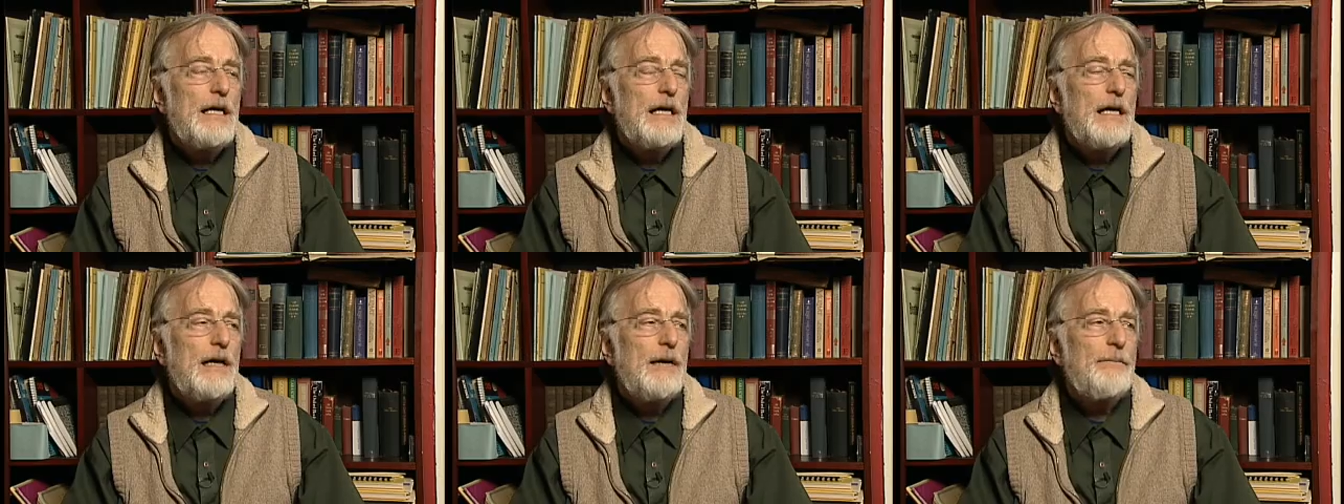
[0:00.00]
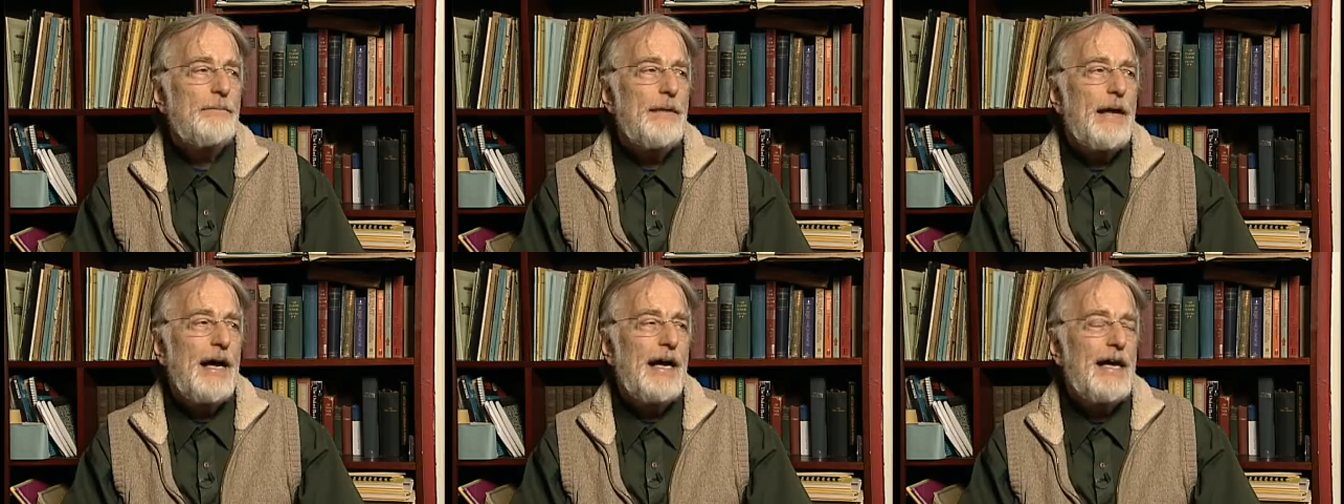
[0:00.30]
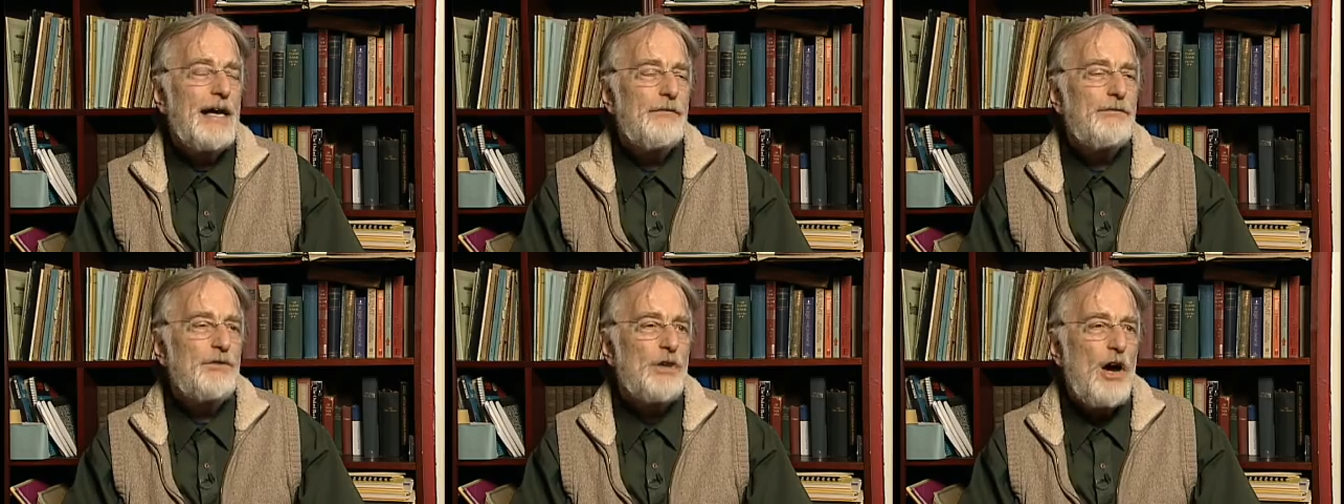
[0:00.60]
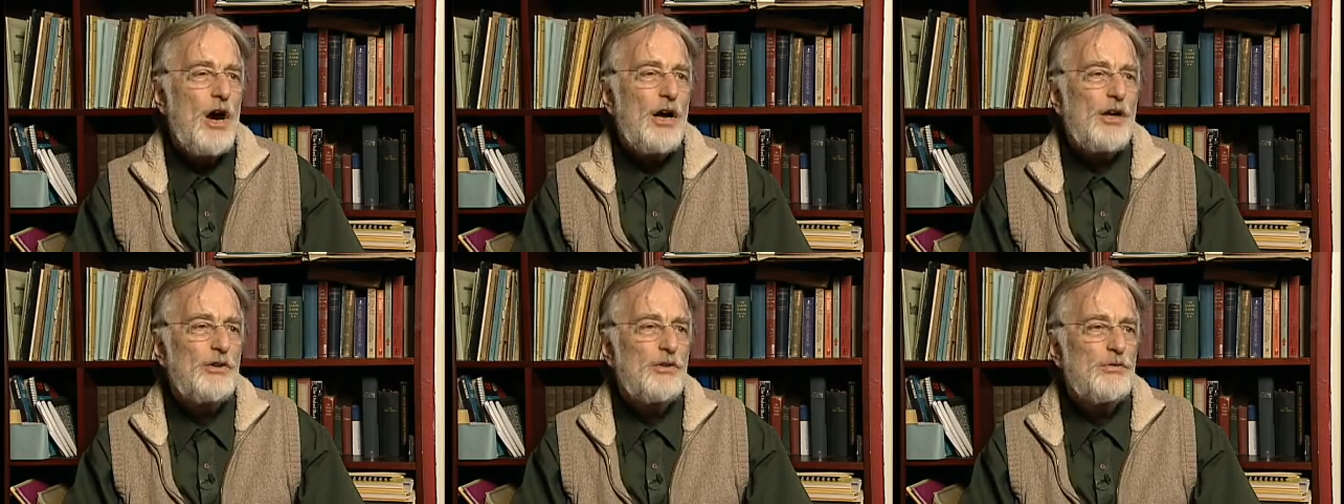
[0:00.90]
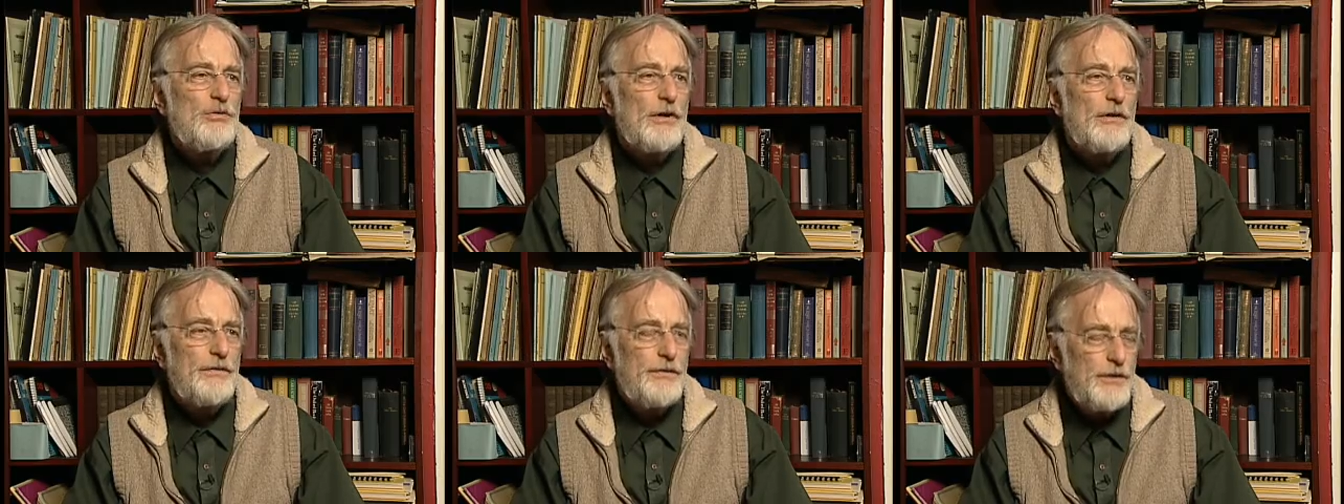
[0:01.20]
um, I have talked
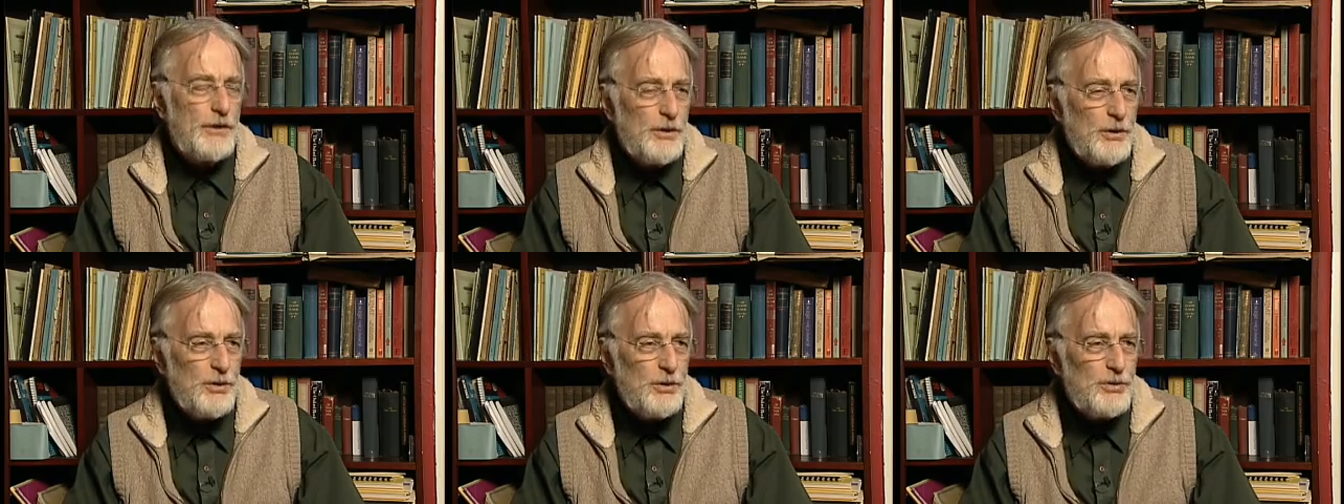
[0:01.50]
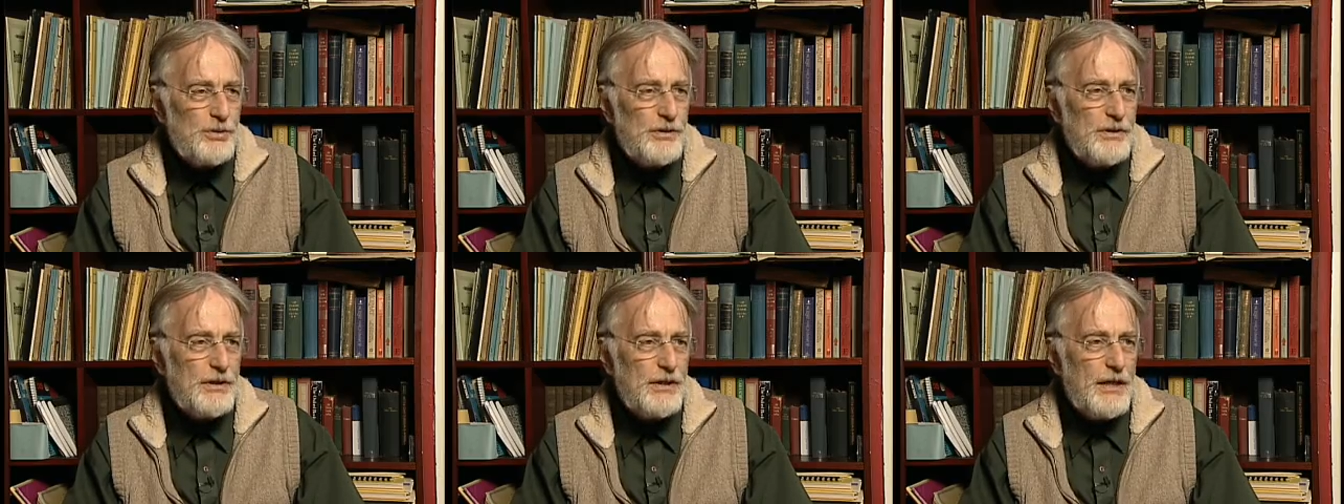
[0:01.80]
to a few